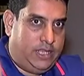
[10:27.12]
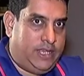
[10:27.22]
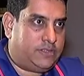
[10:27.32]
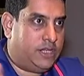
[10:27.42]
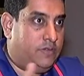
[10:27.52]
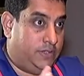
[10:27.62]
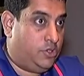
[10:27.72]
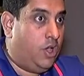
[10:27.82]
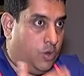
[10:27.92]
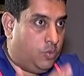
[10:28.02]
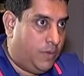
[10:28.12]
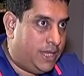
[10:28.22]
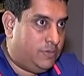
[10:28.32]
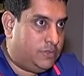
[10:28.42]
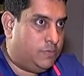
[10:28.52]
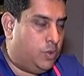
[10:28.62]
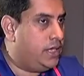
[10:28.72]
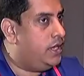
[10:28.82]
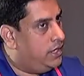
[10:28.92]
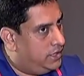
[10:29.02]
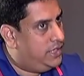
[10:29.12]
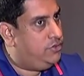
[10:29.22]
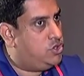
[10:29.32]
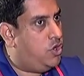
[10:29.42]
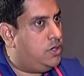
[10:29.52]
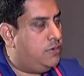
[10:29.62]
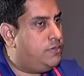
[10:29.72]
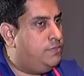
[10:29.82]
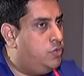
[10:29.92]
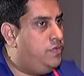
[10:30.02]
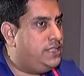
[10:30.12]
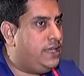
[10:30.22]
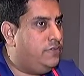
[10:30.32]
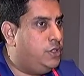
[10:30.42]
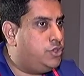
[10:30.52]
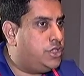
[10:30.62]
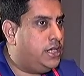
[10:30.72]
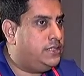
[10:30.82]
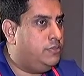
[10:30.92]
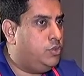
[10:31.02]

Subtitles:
yesterday we saw how well he was bowling. Can you talk about Bhuvi's evolution as a